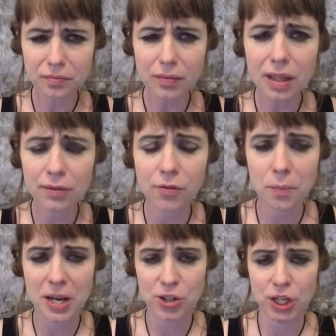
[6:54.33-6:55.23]

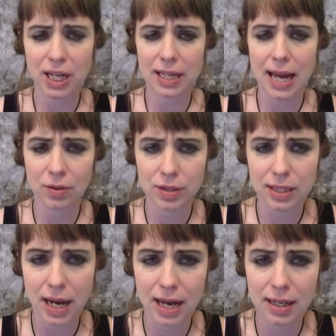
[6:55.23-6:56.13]
information and
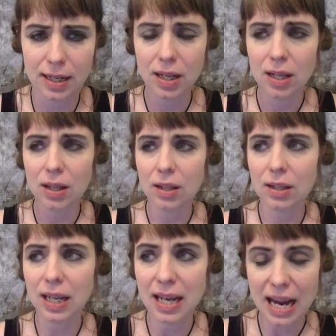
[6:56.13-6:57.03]
outside
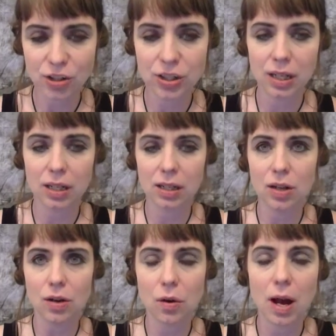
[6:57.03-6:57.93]
connection,
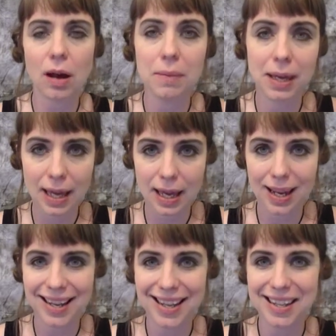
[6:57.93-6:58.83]
coming
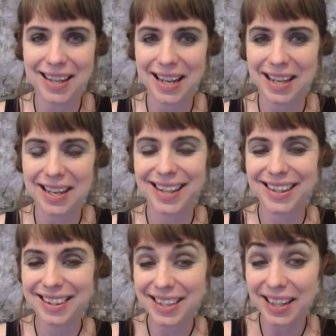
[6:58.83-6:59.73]
in. And
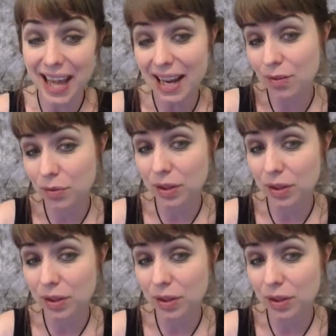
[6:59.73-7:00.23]
that really